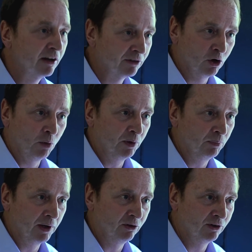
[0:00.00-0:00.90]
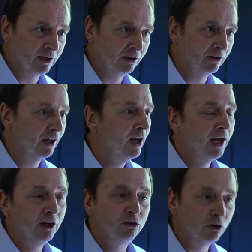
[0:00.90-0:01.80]
have to copy and paste anything.
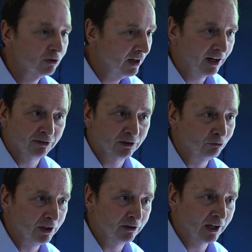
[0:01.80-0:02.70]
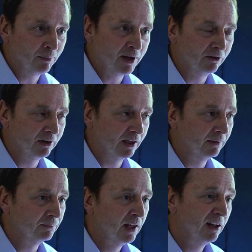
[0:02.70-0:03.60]
He doesn't have to retype anything in.
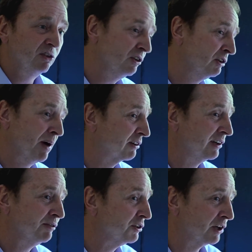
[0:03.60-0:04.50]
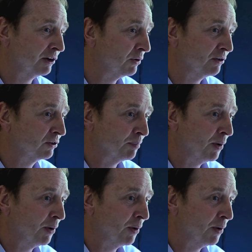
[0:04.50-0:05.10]
And the system actually even generates the